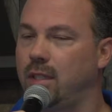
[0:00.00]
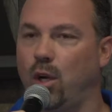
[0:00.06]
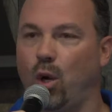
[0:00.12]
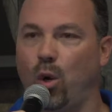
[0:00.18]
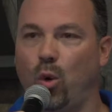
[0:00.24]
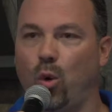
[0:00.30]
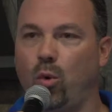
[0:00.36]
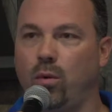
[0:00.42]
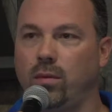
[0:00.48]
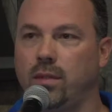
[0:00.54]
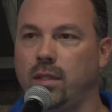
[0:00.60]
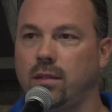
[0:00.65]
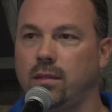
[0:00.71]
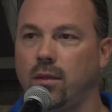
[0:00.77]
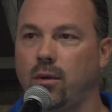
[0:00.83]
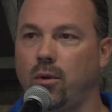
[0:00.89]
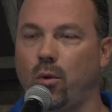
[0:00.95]
coal
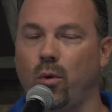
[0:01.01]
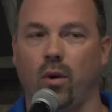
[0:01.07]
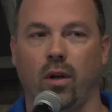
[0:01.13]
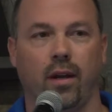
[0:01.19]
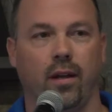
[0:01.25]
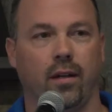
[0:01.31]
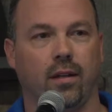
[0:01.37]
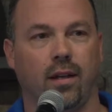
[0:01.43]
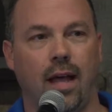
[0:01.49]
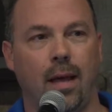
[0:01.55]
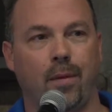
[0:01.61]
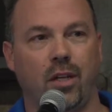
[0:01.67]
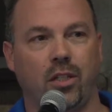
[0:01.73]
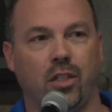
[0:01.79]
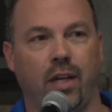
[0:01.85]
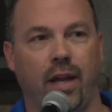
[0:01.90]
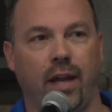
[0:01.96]
or
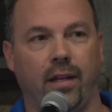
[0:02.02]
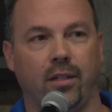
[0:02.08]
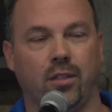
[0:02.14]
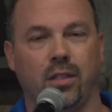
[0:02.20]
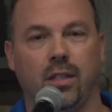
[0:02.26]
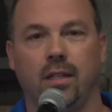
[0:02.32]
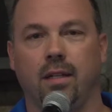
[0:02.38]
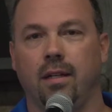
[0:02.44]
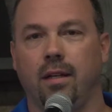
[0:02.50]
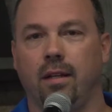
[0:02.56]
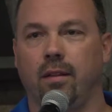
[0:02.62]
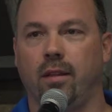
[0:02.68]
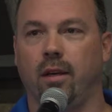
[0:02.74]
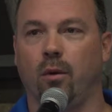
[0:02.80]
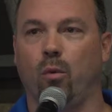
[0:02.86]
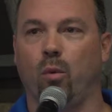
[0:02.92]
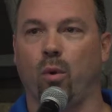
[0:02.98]
climate change,
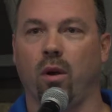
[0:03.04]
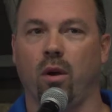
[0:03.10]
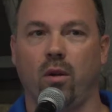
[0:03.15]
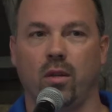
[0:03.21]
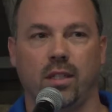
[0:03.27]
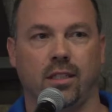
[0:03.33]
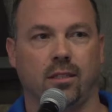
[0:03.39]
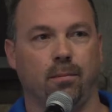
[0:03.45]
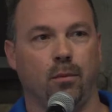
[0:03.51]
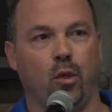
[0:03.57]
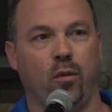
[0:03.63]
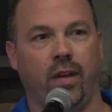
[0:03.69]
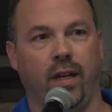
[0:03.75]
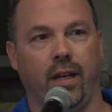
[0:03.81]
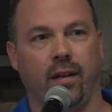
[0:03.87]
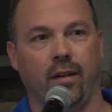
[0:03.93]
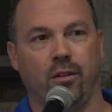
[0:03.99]
the world is
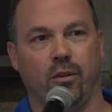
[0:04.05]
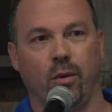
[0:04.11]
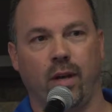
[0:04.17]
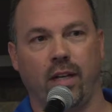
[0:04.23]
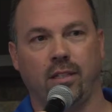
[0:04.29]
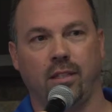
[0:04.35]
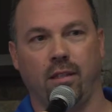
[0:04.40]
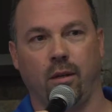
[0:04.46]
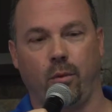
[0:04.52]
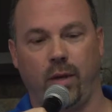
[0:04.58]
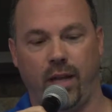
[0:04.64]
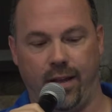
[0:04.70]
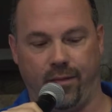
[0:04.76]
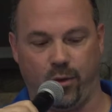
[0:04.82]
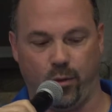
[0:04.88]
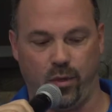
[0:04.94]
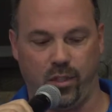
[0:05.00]
moving in a direction that we
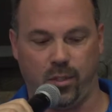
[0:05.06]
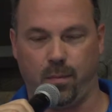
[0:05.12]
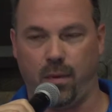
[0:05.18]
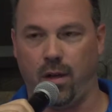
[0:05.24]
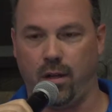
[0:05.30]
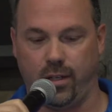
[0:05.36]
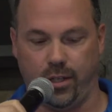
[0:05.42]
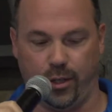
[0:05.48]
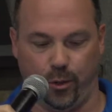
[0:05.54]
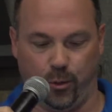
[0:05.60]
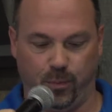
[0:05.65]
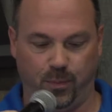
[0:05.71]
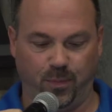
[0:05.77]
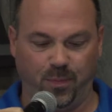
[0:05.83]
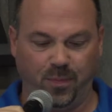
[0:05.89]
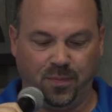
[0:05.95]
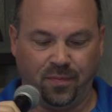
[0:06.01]
have to respond to.
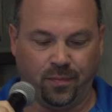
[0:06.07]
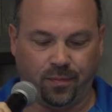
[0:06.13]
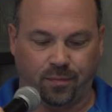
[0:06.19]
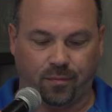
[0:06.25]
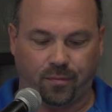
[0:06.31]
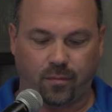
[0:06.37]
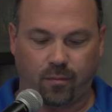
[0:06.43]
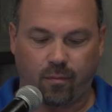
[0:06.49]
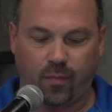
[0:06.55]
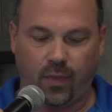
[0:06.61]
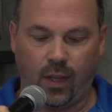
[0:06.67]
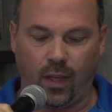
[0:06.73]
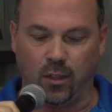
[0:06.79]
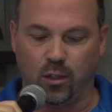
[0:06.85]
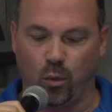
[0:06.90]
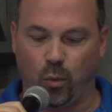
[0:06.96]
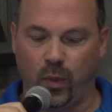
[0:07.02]

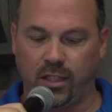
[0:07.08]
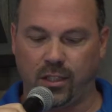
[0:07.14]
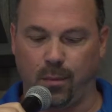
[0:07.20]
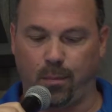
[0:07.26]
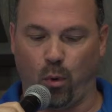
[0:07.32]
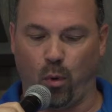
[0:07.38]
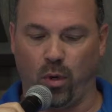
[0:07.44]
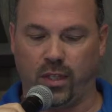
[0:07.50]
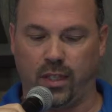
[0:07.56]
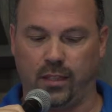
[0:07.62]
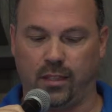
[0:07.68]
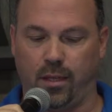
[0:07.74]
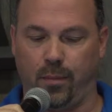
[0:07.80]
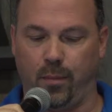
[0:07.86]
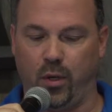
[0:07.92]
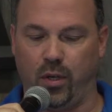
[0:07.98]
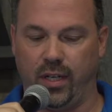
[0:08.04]
So we support this
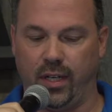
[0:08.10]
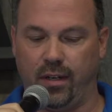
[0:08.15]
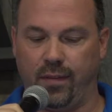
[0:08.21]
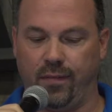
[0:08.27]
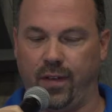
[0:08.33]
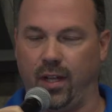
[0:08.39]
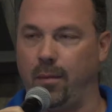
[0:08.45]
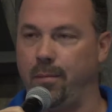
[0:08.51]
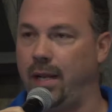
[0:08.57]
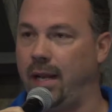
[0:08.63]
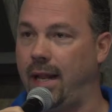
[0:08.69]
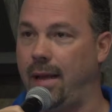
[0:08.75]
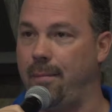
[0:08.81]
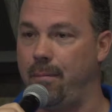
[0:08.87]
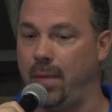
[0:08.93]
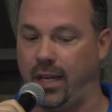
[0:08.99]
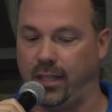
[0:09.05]
community development
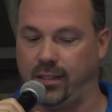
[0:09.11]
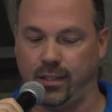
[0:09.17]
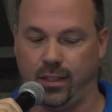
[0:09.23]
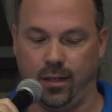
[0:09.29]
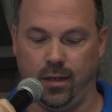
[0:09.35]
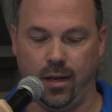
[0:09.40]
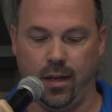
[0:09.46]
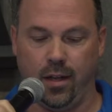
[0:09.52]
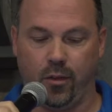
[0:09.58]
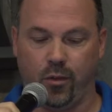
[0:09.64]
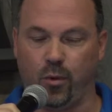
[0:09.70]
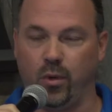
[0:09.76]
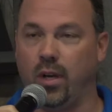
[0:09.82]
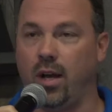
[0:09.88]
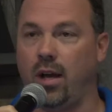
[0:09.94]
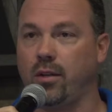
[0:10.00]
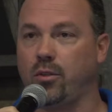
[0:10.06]
at MACID
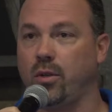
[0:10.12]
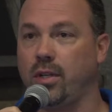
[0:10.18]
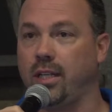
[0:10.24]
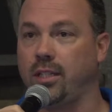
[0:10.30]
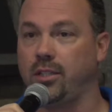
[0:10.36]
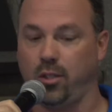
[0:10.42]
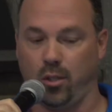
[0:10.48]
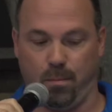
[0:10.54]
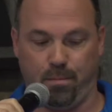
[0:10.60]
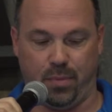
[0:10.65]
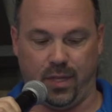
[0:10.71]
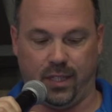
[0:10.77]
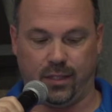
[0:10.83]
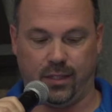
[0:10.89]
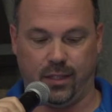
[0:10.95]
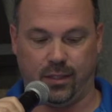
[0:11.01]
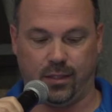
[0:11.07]
through non-traditional
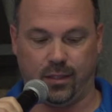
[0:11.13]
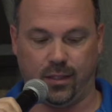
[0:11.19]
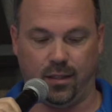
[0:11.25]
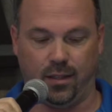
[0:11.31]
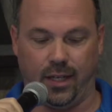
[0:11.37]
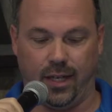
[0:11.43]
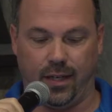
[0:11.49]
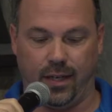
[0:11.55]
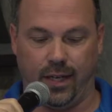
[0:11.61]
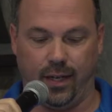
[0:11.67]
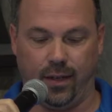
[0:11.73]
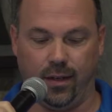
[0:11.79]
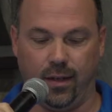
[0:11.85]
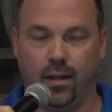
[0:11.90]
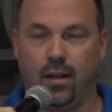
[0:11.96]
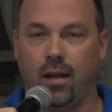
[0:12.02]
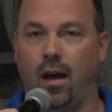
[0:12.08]
business
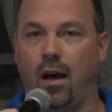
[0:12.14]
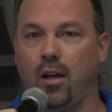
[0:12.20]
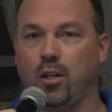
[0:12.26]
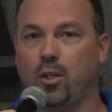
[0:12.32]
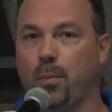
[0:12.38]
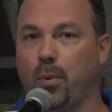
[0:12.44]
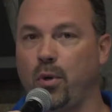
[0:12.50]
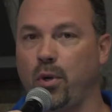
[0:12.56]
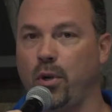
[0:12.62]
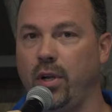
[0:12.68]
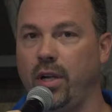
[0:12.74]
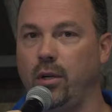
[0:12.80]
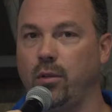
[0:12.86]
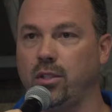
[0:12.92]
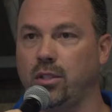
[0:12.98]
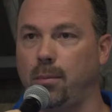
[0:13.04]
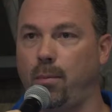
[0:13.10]
lending,
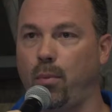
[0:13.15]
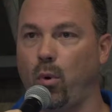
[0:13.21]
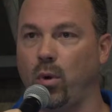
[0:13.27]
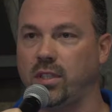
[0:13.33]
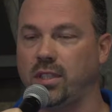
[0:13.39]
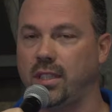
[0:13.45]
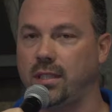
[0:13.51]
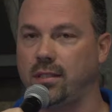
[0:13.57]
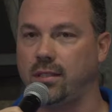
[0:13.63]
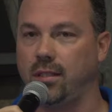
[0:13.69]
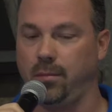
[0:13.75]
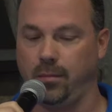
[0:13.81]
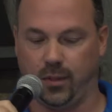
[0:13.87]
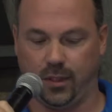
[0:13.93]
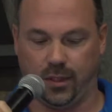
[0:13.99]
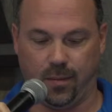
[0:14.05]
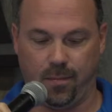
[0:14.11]
entrepreneurial support
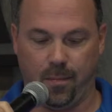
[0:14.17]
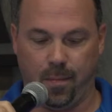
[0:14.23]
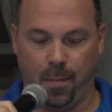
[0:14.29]
systems,